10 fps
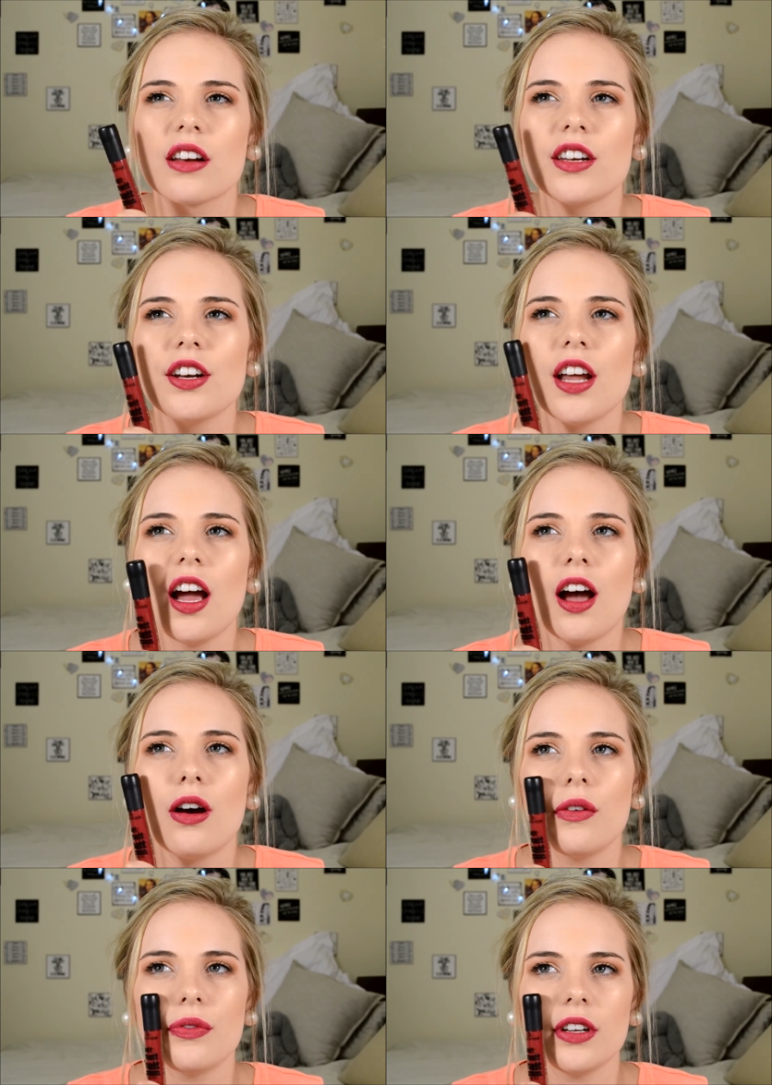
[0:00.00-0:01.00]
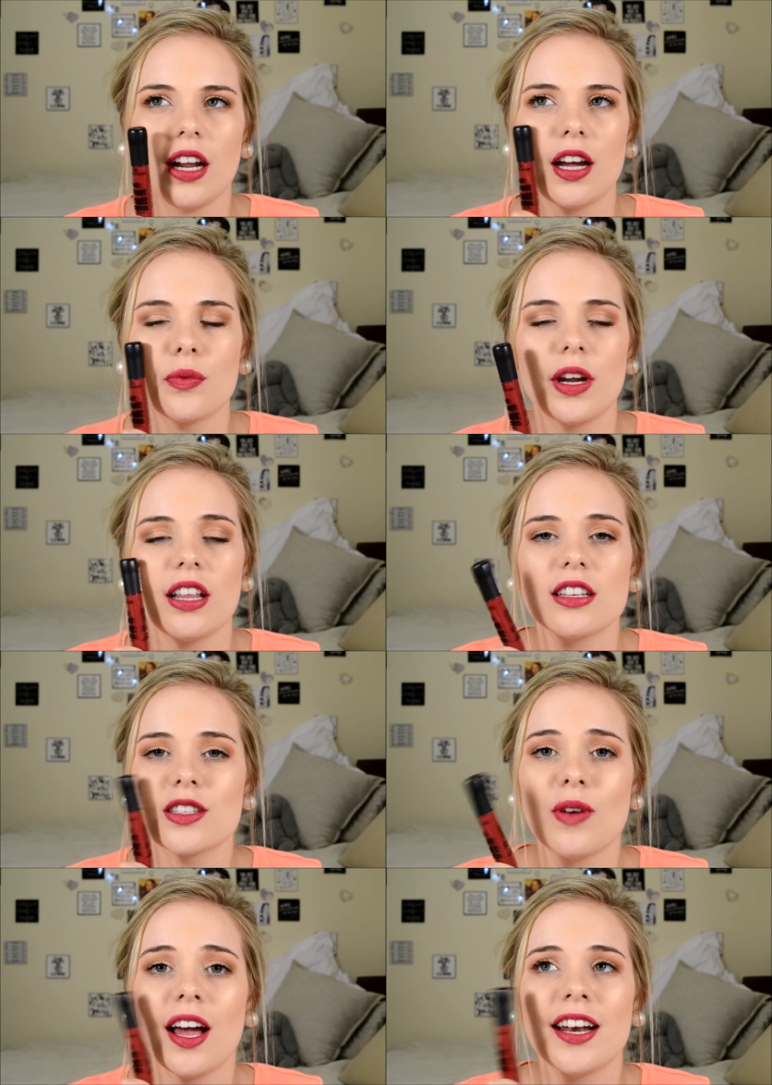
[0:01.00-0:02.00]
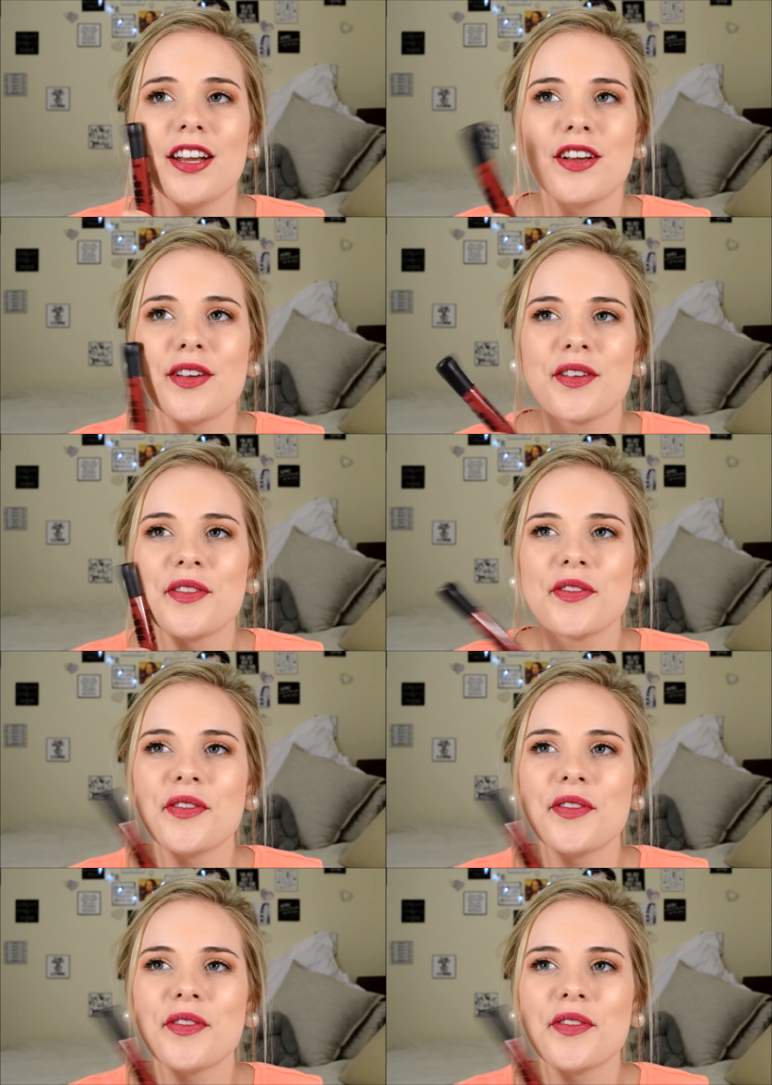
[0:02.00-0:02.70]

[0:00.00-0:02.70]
Don't know how often I'd wear this one.